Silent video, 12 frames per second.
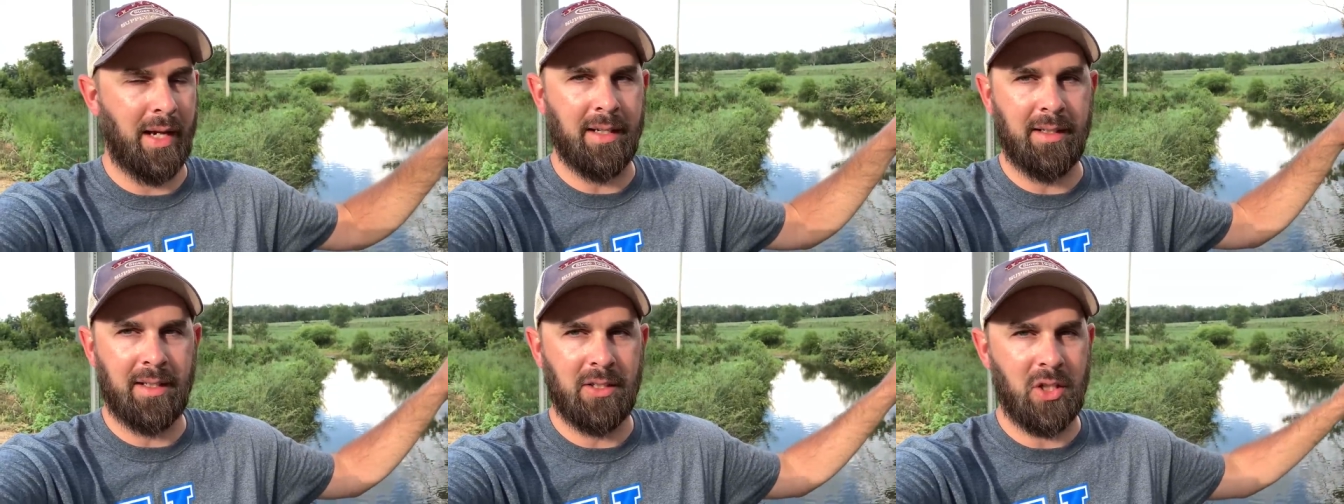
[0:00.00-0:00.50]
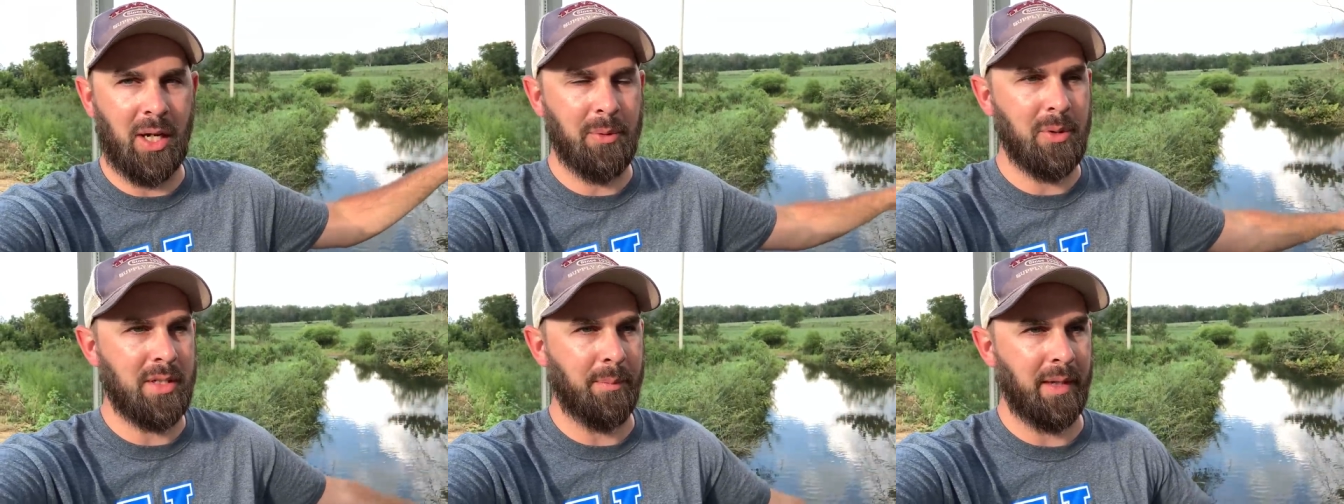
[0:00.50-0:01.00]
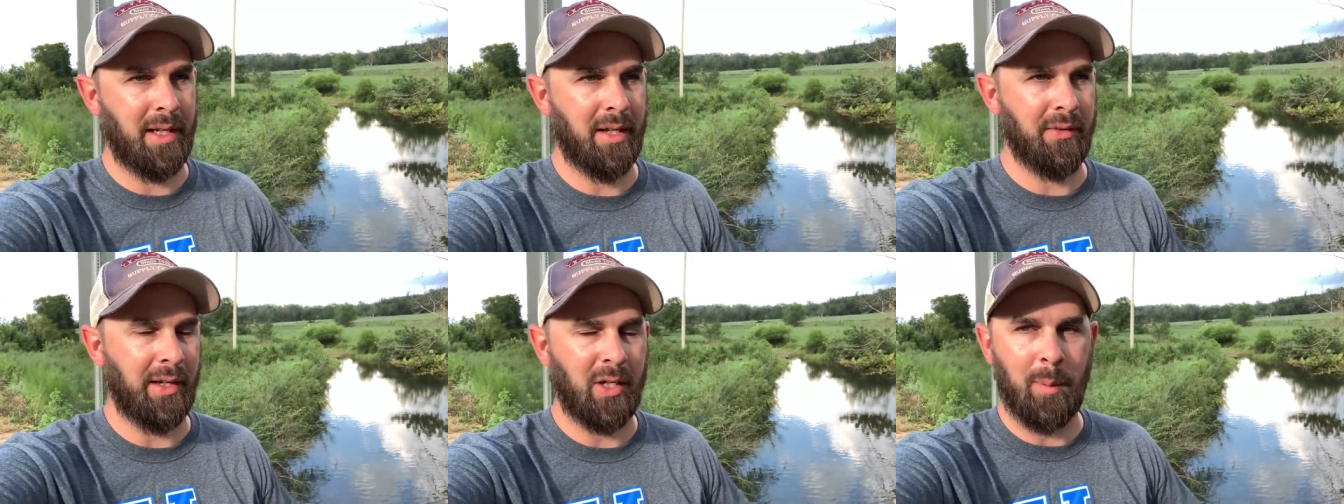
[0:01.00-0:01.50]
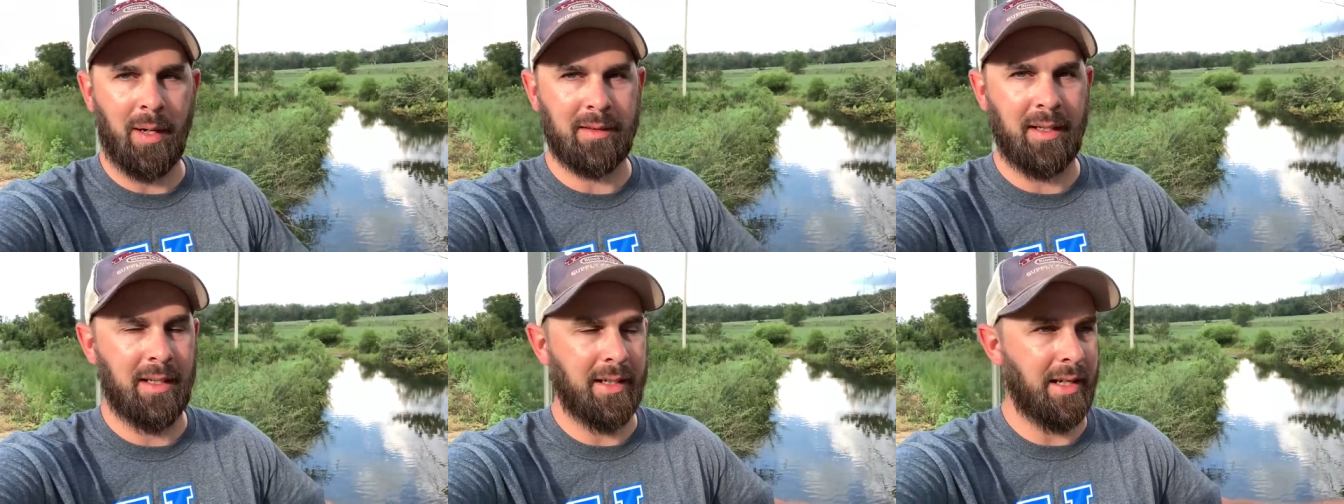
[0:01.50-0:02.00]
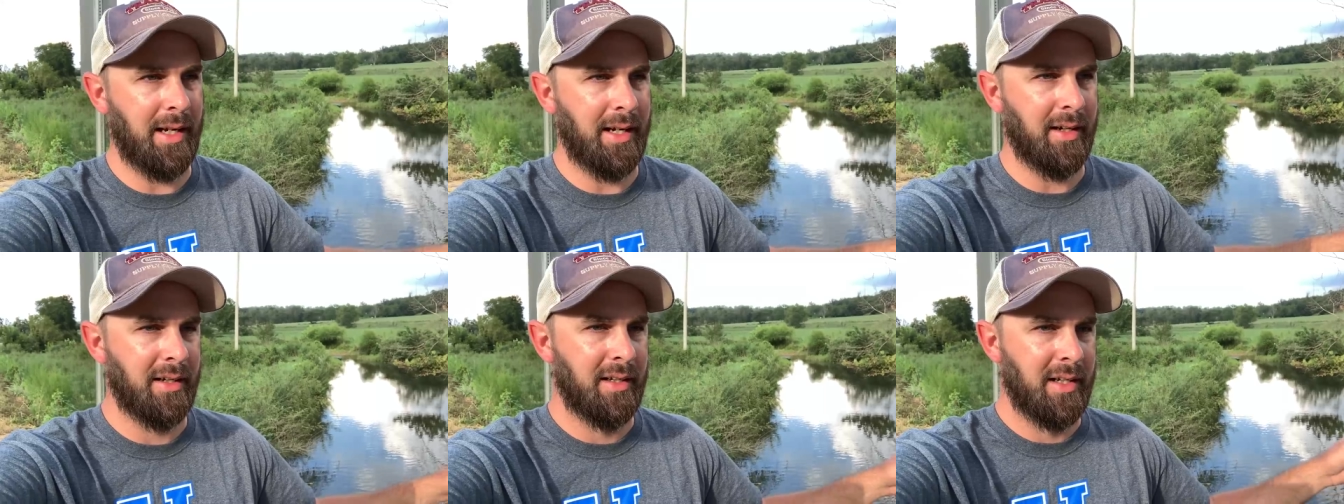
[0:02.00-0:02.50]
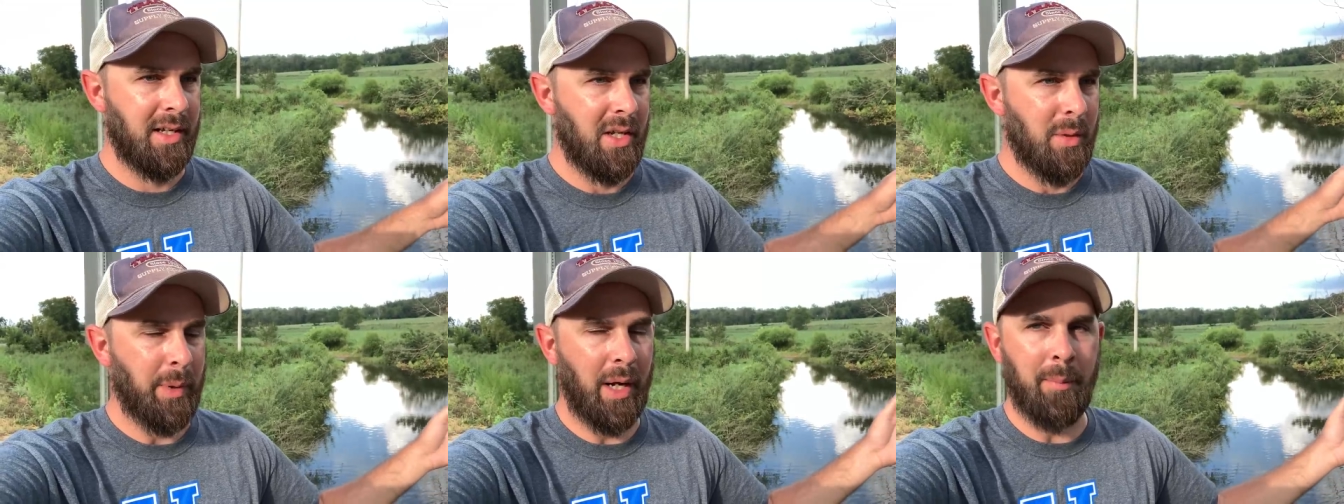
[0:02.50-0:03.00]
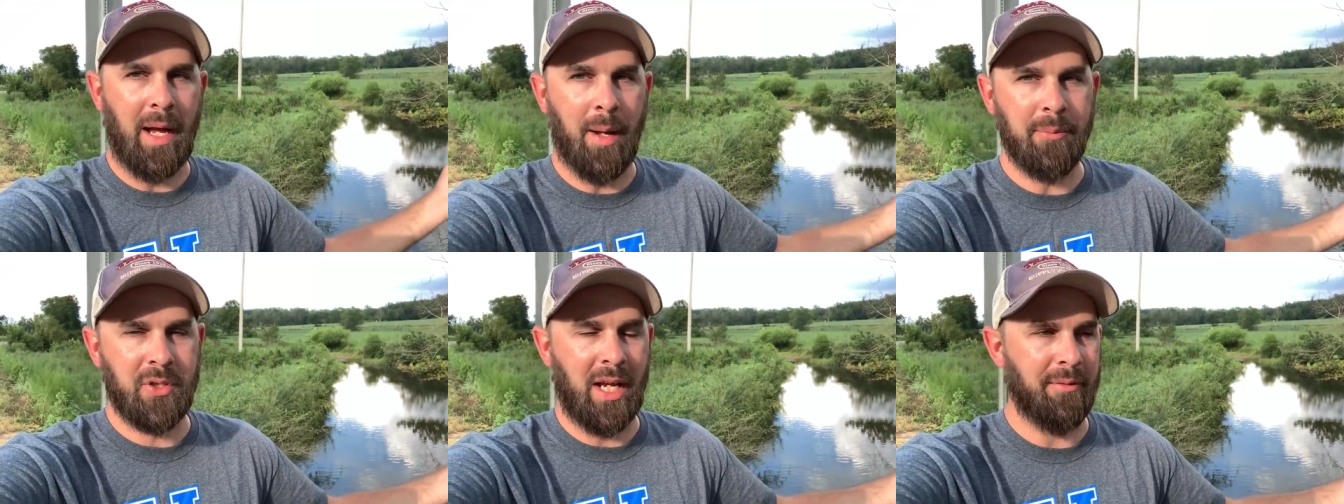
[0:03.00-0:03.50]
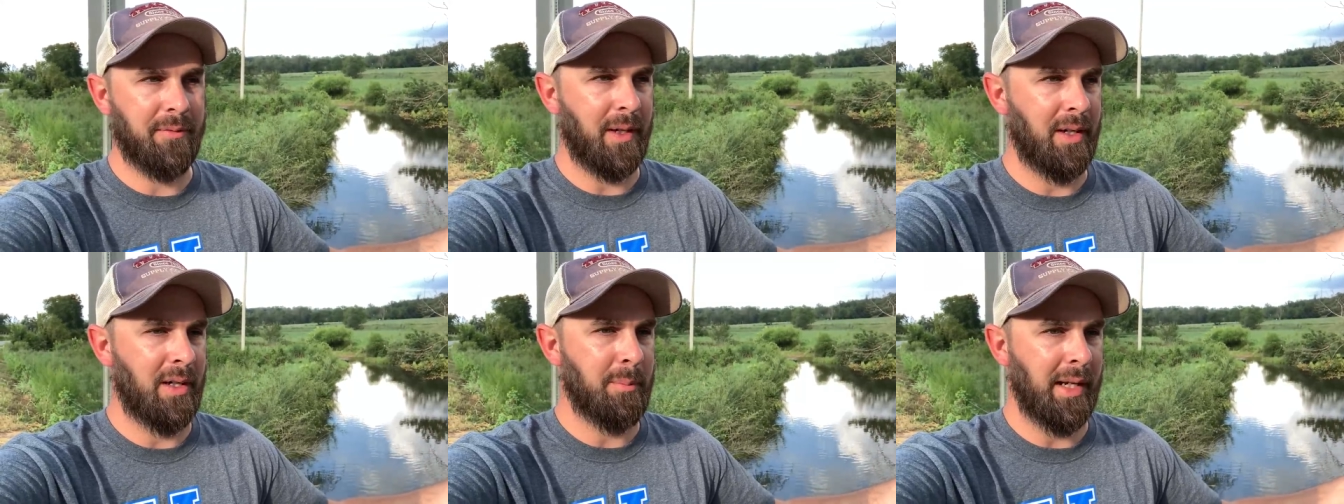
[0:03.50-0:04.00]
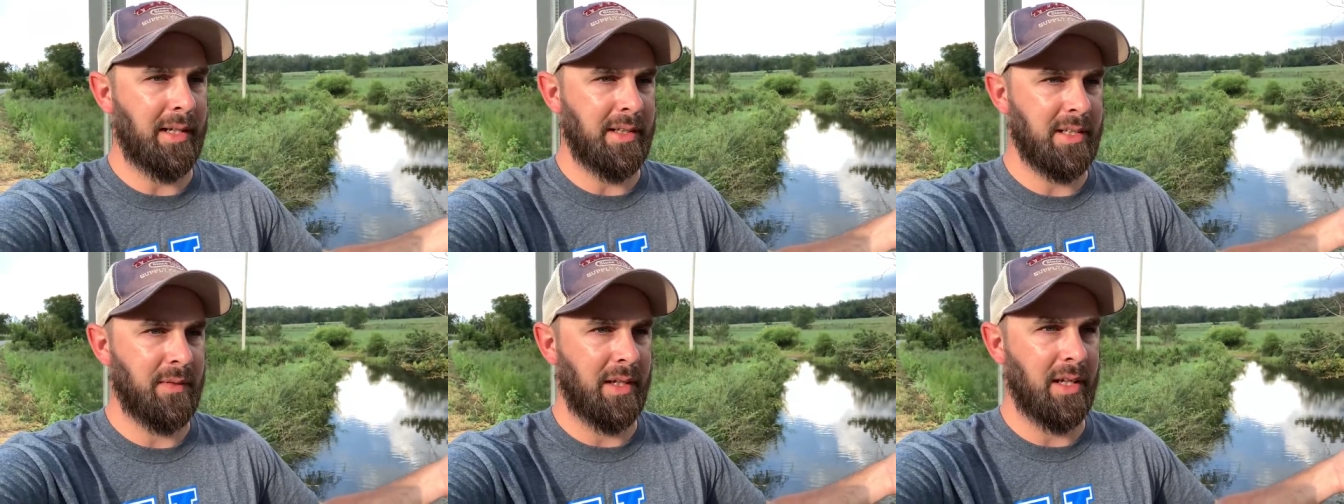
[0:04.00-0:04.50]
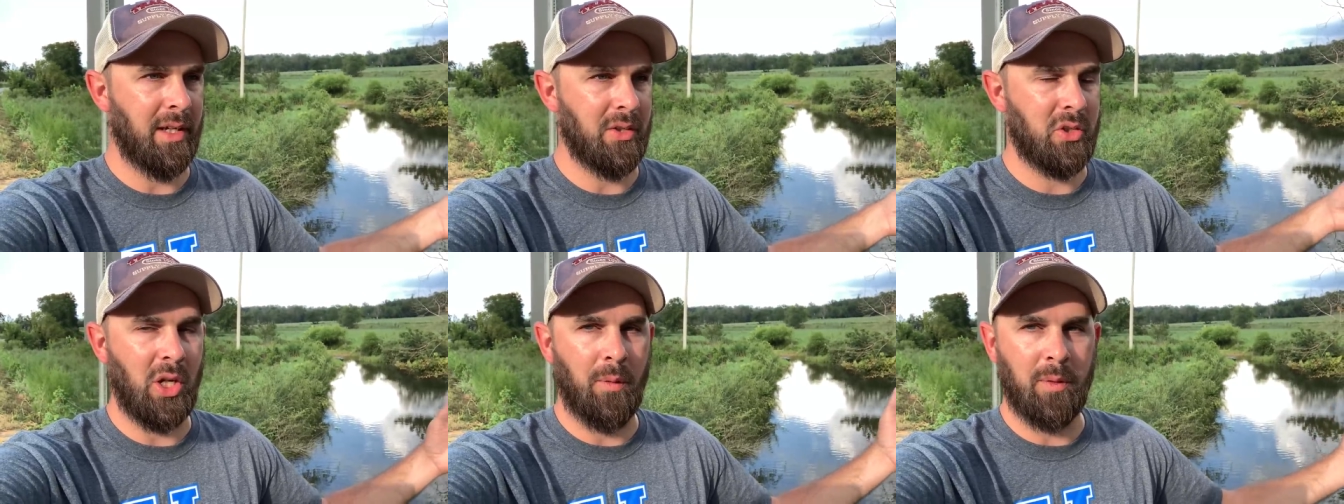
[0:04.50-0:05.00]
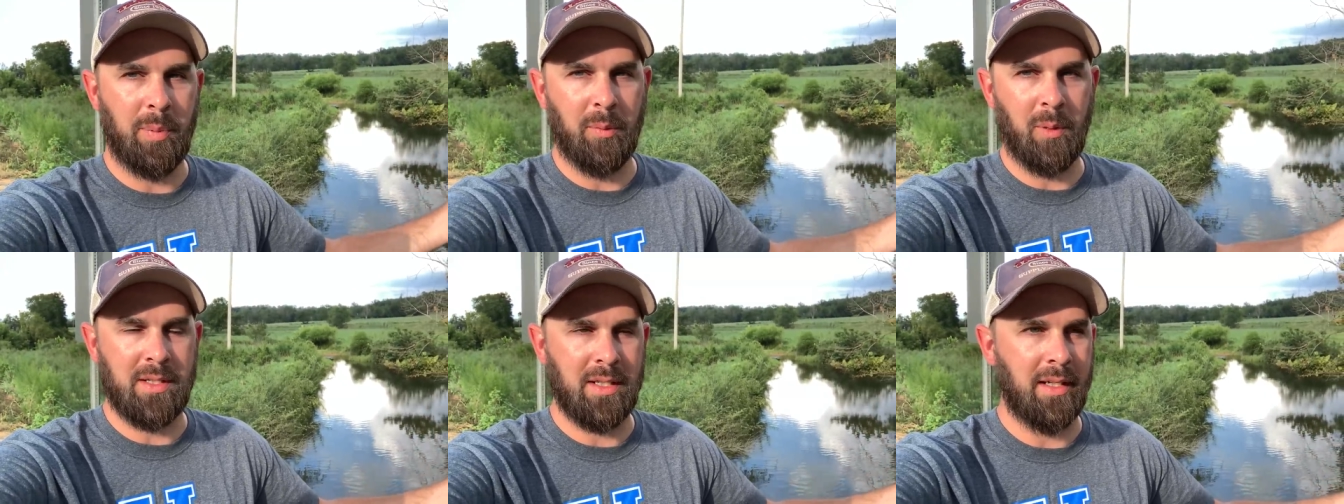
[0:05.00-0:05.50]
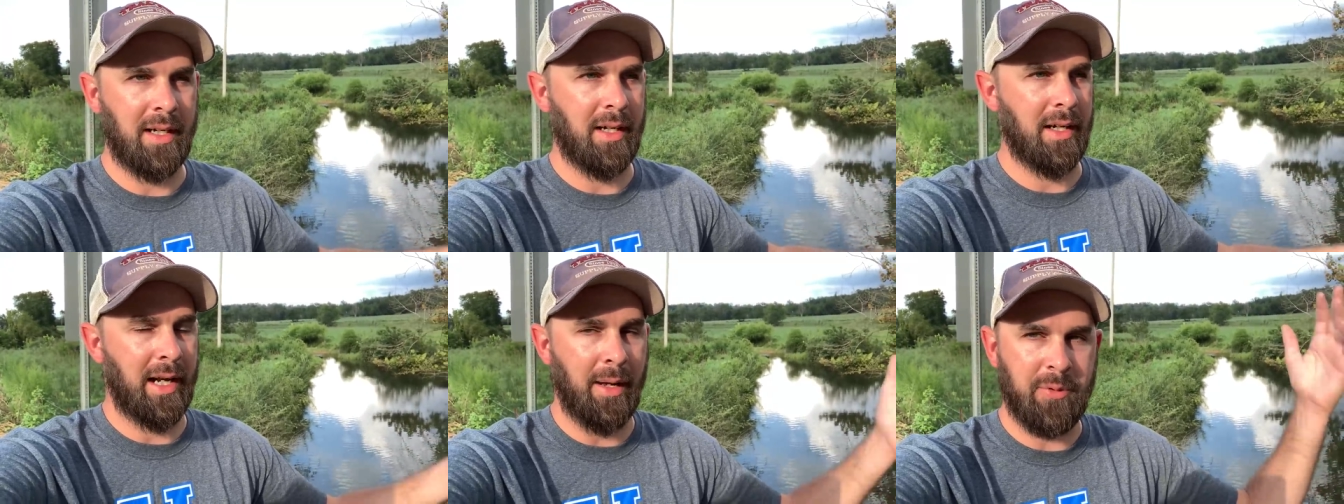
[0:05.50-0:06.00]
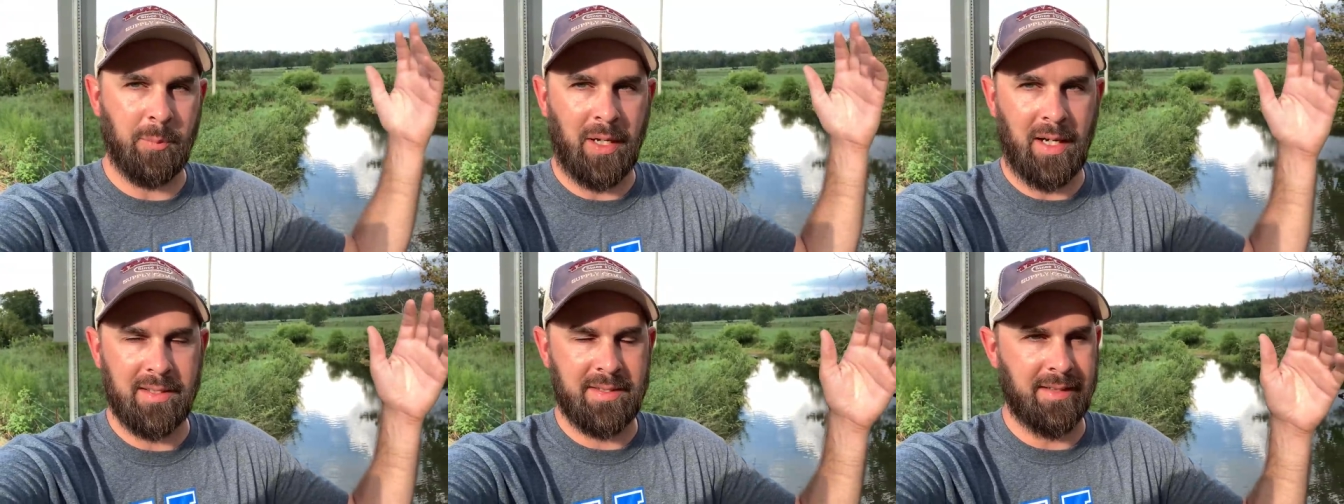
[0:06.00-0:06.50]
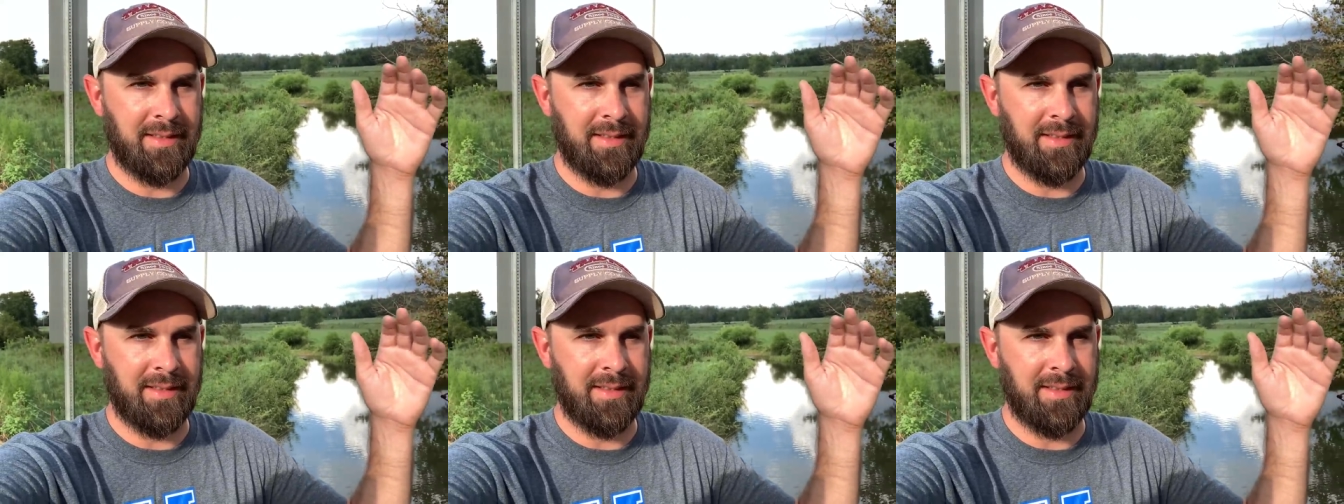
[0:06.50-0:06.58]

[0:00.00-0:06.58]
I can get a job doing something else. I can go back to heating and air but I'm, I'm just having fun making these videos, showing people what's in here. And I'm surprised